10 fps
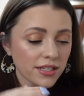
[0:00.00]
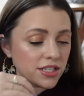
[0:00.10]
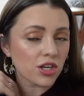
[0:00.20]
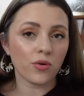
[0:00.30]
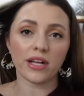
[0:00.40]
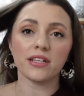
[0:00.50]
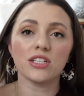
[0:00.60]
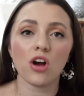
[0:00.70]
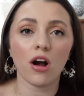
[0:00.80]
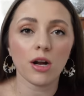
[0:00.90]
to quickly
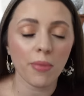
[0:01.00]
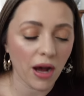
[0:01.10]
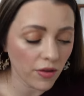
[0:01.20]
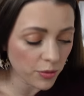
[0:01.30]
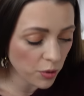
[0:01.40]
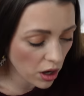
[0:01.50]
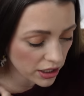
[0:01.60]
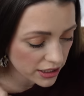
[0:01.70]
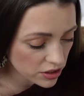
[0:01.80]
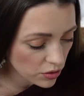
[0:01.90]
talk about the
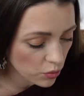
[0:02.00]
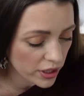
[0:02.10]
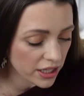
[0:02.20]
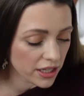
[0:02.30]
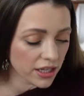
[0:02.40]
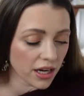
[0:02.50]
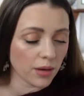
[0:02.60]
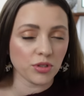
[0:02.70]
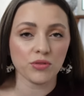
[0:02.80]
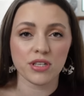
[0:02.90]
products we
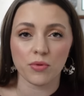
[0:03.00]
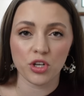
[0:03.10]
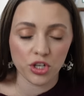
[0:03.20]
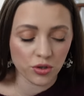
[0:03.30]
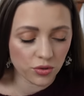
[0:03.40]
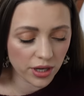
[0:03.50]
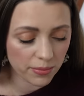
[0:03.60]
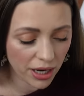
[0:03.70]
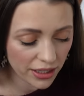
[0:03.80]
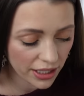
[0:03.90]
um, used that were new and
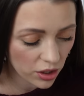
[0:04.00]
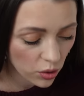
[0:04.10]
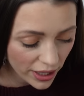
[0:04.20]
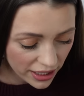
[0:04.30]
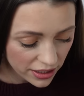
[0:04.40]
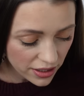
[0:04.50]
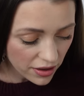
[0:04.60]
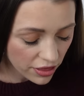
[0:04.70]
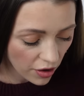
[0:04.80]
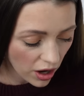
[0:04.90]
my like quick
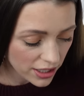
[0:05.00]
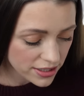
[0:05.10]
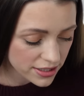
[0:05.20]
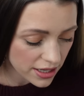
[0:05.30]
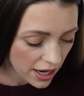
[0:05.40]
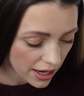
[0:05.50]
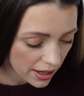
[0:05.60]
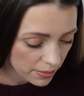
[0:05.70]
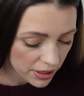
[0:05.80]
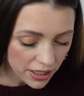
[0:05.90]
thoughts,
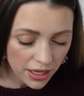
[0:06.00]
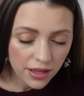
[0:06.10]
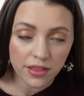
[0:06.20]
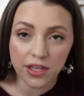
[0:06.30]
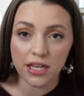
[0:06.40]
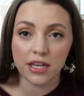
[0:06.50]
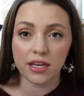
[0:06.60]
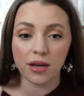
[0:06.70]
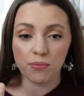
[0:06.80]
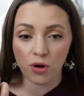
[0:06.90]
um,
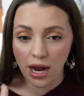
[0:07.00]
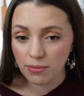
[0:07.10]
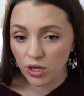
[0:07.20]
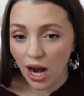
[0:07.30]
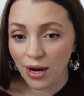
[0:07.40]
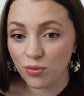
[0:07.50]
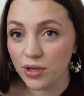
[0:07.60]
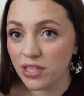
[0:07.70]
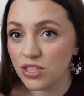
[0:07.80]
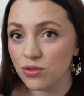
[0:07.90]
the primer, I
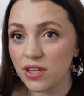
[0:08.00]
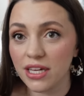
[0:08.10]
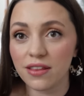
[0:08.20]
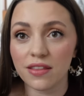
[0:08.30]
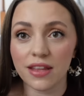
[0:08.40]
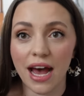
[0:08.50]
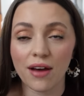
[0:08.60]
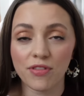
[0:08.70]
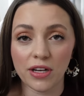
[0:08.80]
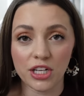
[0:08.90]
really do think that
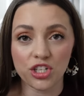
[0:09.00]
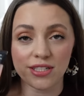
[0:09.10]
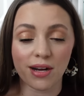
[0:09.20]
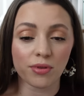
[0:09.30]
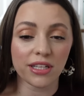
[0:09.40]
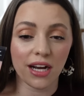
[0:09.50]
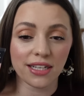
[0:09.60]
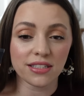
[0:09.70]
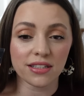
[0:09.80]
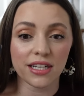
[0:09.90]
that foundation sat really
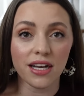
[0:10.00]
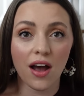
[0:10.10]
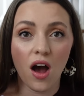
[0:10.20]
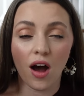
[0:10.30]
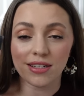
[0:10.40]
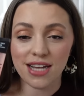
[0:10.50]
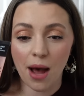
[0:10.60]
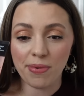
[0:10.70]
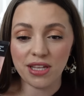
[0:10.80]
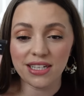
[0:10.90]
nicely on
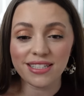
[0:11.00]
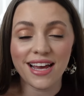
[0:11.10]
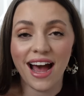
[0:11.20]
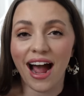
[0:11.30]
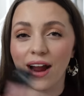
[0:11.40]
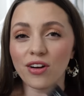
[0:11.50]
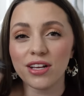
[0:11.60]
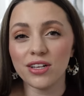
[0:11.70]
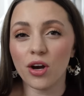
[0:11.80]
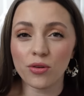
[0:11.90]
top of this. I
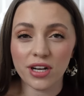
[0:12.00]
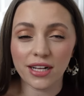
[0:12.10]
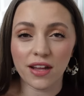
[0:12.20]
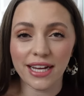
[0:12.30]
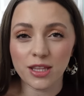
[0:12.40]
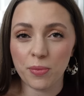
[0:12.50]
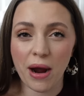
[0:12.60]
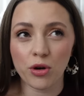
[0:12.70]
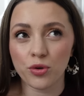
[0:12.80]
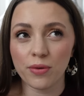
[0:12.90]
already know that I like the
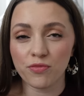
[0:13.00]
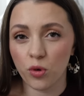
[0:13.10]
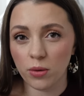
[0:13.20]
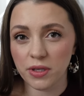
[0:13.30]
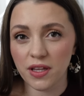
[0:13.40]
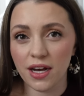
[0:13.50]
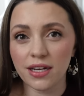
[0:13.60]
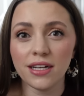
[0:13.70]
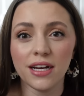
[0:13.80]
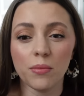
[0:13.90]
Power Grip
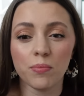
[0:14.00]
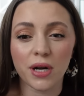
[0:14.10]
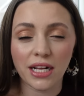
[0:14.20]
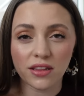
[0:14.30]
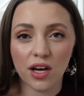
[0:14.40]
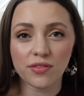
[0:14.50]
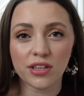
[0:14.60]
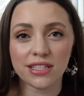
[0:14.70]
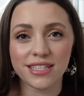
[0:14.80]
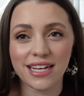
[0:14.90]
formula, but I love
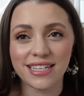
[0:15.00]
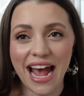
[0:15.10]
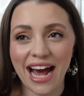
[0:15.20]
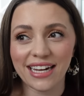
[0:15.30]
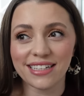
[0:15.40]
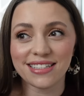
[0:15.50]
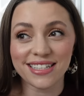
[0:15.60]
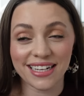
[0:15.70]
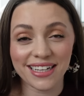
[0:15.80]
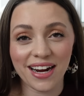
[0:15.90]
that this has added
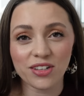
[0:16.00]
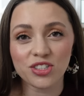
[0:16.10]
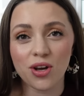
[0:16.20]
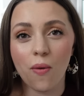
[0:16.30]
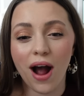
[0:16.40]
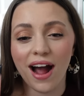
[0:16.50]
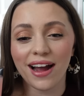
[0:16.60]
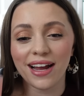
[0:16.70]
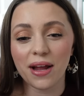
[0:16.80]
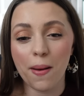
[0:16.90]
skincare, so
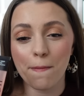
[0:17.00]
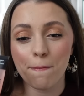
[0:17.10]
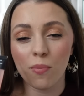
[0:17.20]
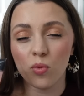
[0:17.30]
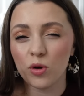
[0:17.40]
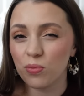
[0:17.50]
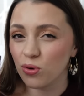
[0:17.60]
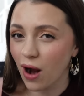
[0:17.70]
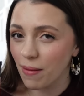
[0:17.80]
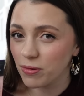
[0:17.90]
I will
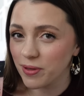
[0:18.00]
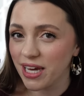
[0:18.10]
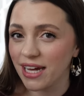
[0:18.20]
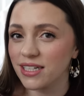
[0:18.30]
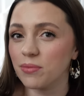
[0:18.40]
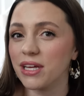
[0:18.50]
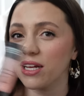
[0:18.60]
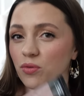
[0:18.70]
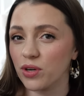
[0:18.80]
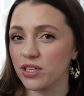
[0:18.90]
probably end up
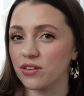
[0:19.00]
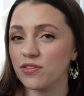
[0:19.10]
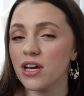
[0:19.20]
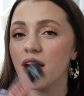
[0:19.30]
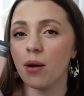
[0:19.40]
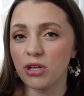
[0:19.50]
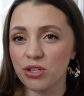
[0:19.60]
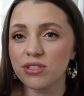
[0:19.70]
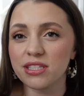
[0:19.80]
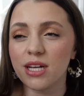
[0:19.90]
getting rid of, I'm gonna
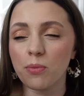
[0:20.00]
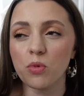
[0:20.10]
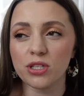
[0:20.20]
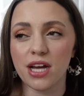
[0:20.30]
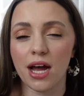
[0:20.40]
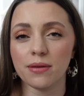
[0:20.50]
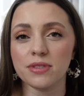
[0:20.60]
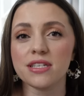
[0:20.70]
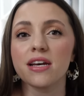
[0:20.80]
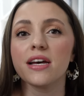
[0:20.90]
use this a couple more
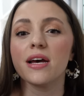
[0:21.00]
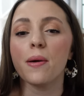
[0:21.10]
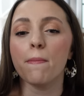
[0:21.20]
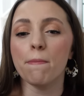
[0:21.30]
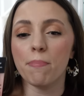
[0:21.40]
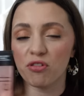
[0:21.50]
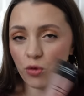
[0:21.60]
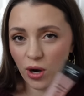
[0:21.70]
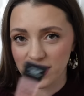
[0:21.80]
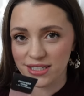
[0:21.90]
times
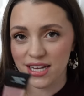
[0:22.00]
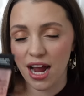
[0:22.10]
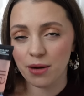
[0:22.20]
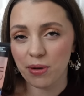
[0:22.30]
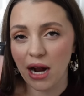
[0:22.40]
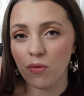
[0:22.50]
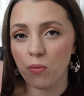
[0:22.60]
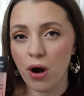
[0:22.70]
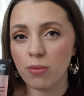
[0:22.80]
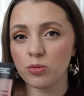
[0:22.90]
before I decide, but I will
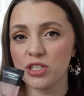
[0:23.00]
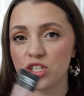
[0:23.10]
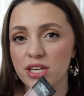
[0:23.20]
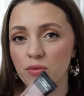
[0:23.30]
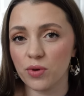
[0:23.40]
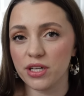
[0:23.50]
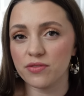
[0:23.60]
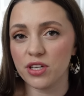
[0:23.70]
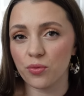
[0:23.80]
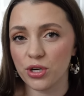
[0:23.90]
probably just get rid of
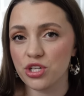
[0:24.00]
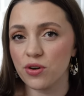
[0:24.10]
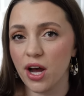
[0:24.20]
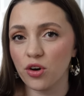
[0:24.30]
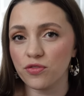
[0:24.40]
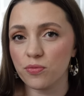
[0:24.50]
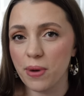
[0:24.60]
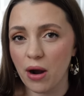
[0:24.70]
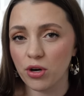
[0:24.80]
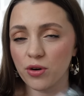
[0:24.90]
the original E L F
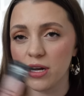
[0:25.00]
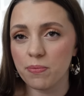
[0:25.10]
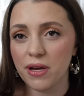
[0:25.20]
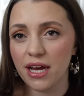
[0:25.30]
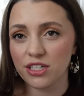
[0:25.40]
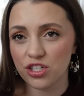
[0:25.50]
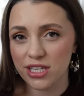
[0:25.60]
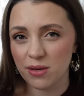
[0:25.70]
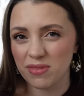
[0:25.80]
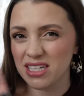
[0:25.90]
Power Grip and just
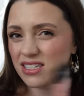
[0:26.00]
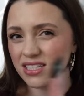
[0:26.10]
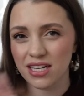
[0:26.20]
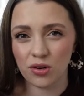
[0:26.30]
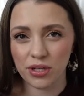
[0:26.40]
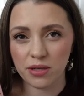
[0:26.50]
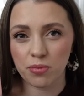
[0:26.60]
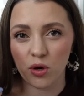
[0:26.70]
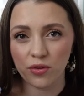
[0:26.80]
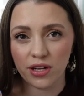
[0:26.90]
keep this because I don't need
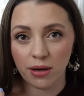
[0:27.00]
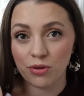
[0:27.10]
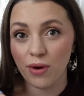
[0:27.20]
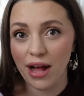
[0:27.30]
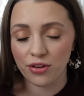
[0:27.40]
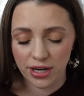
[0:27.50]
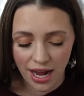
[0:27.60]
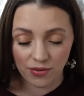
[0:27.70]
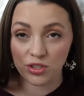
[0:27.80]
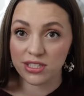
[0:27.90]
both, and I would rather it
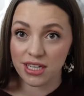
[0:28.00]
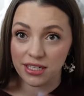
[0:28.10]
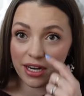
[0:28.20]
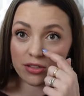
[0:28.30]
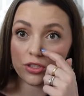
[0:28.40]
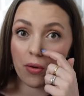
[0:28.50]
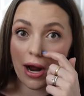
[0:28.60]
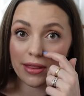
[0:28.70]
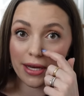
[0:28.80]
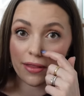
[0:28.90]
have good skincare, so
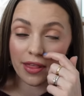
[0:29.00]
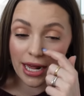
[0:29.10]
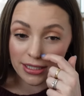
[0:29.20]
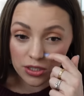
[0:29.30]
I think that is